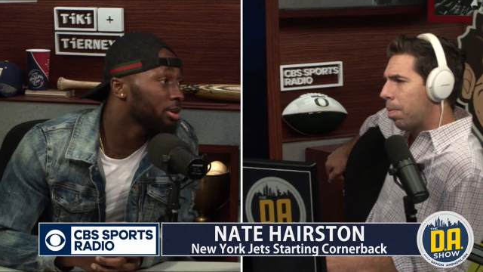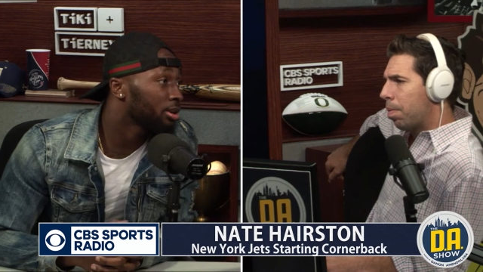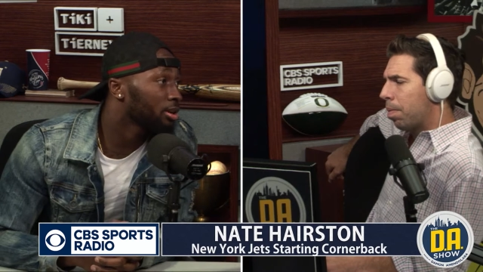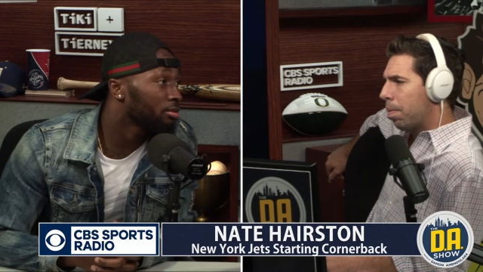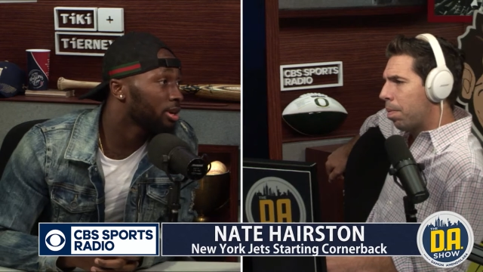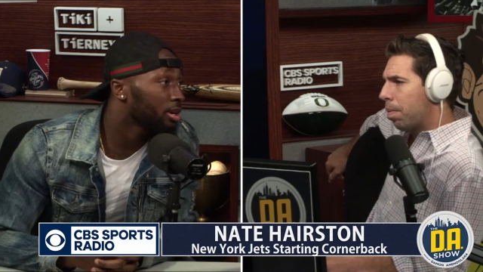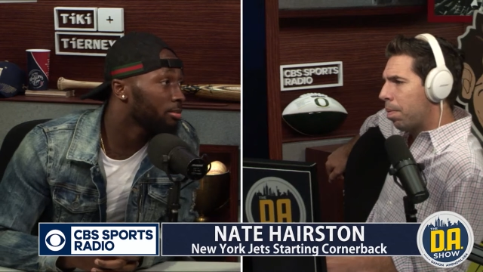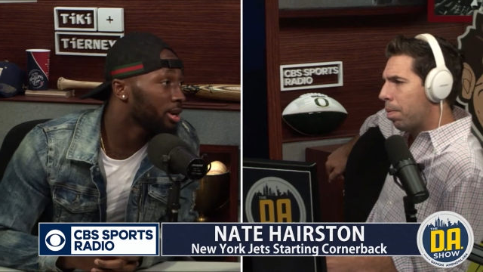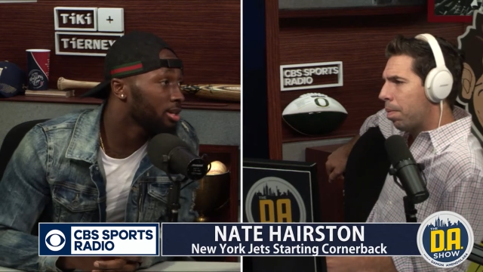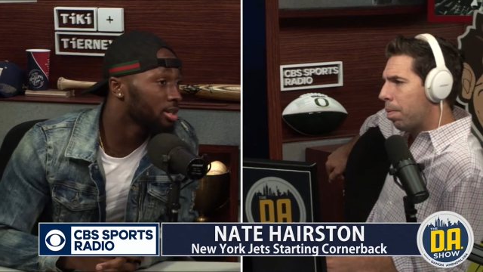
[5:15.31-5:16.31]
Speaker 1: of your career to
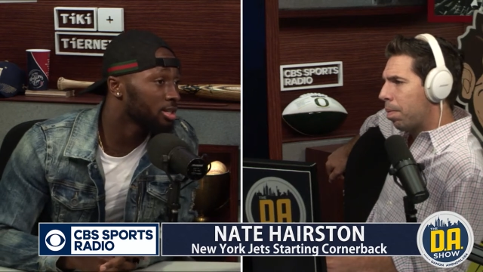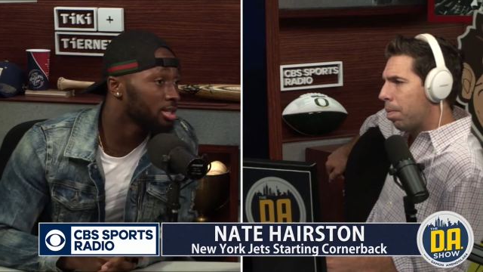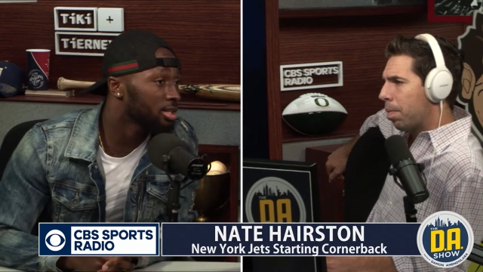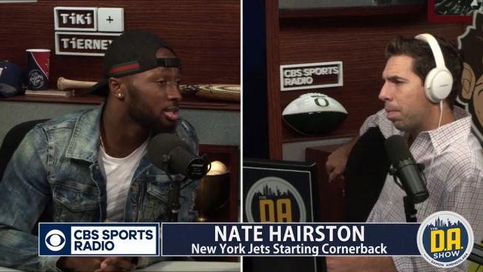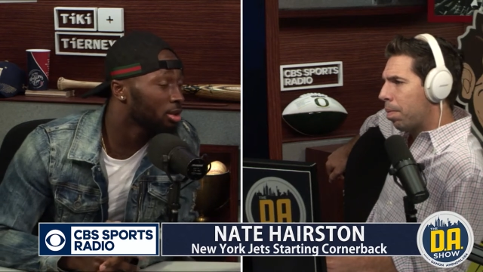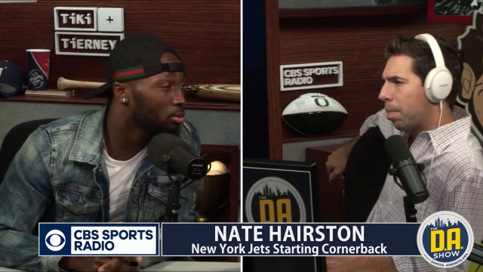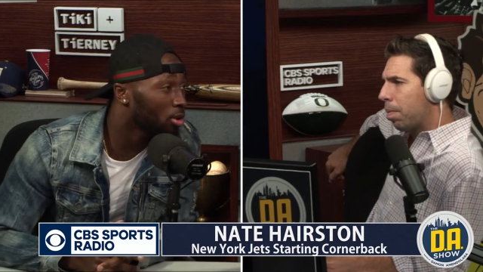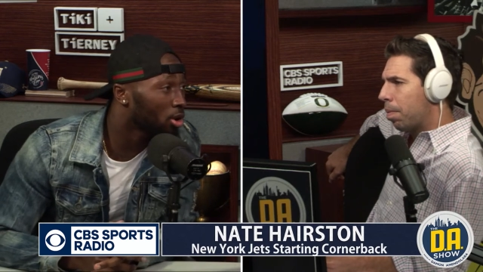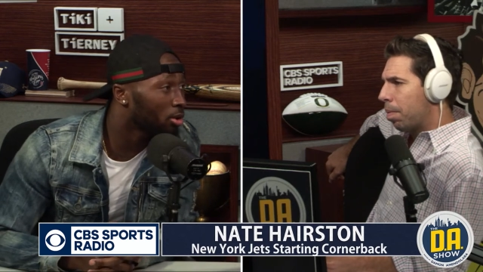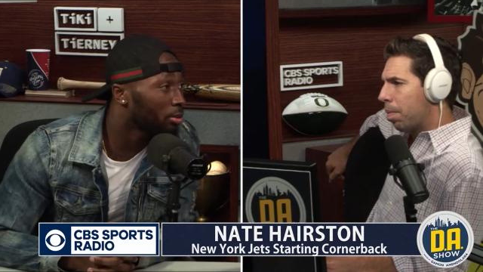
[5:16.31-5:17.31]
make the decision to
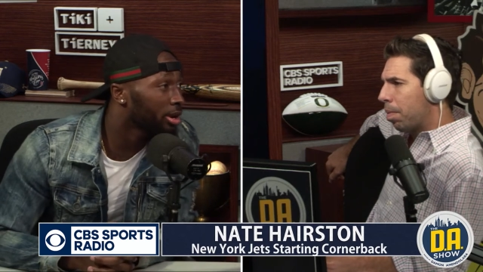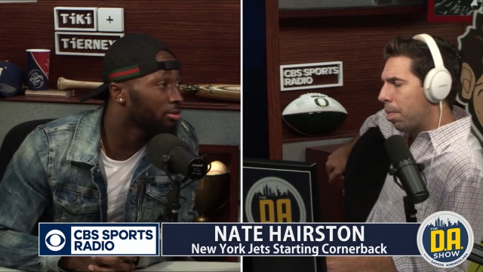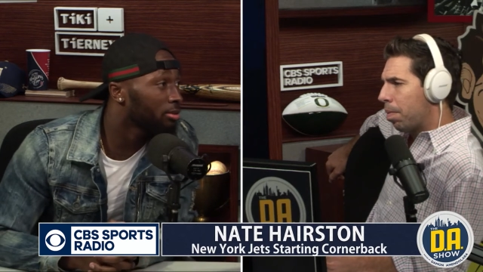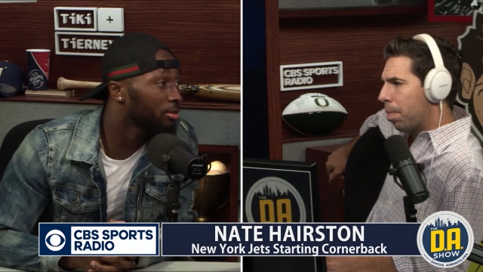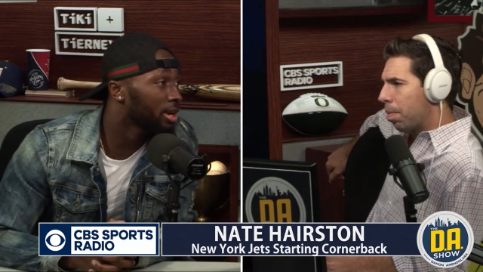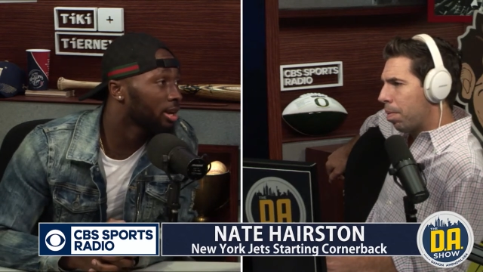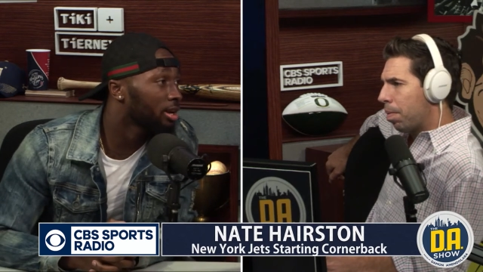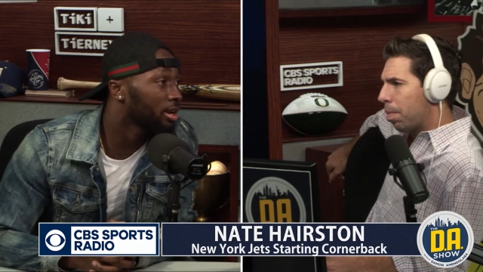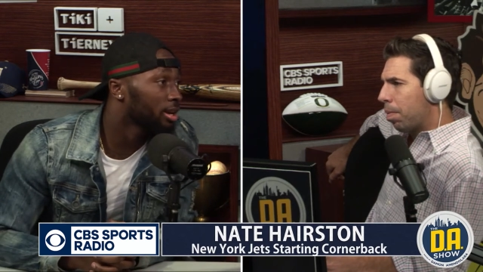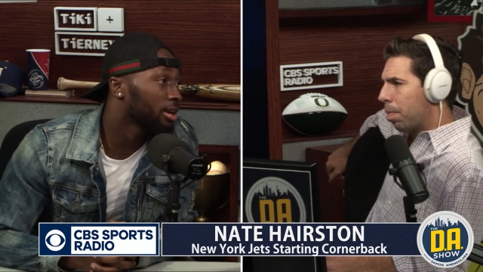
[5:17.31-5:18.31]
walk away from that,
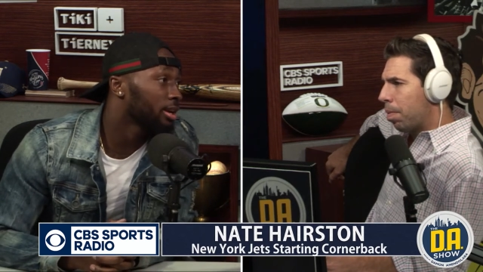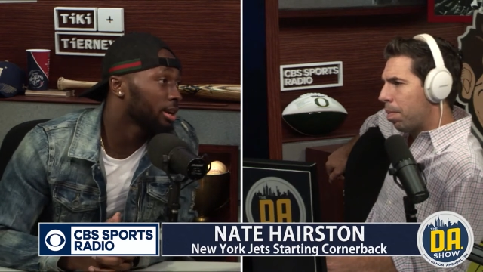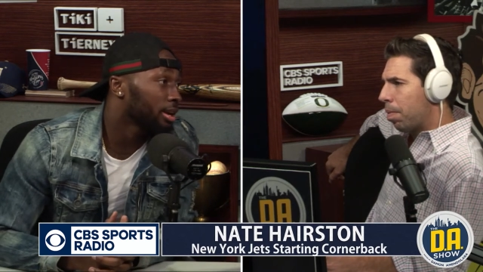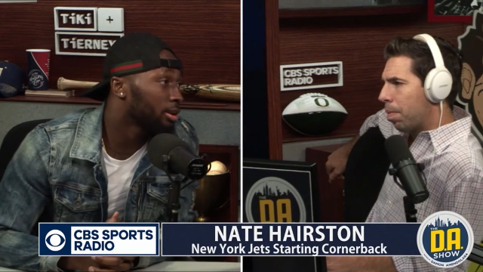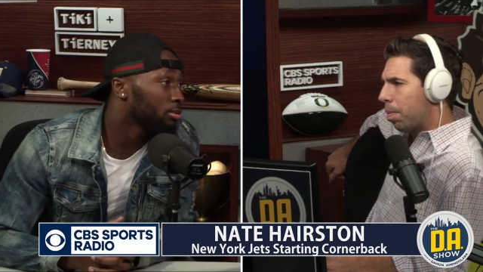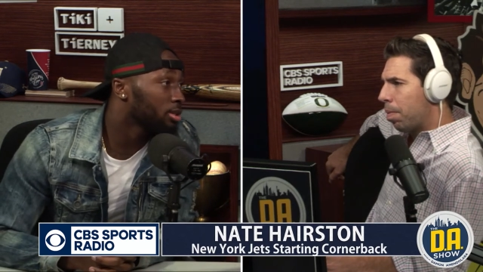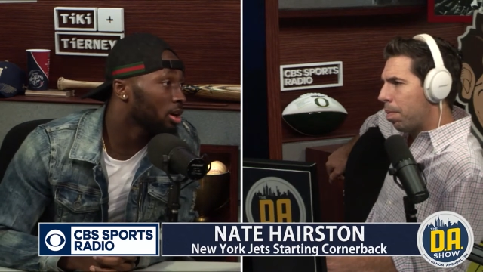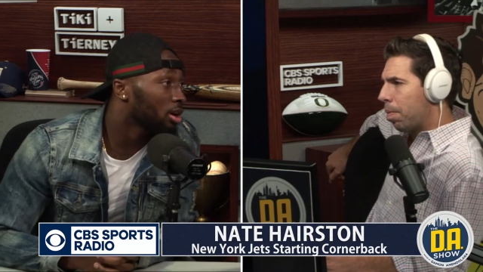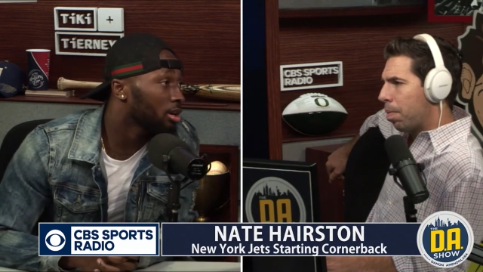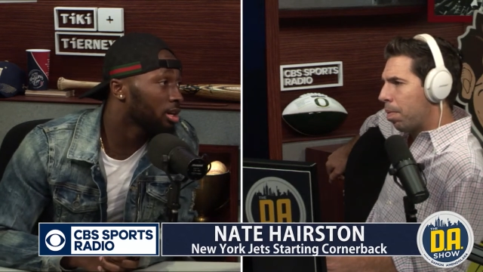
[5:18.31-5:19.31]
it was
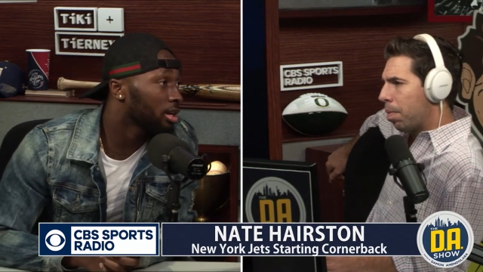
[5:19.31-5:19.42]
hard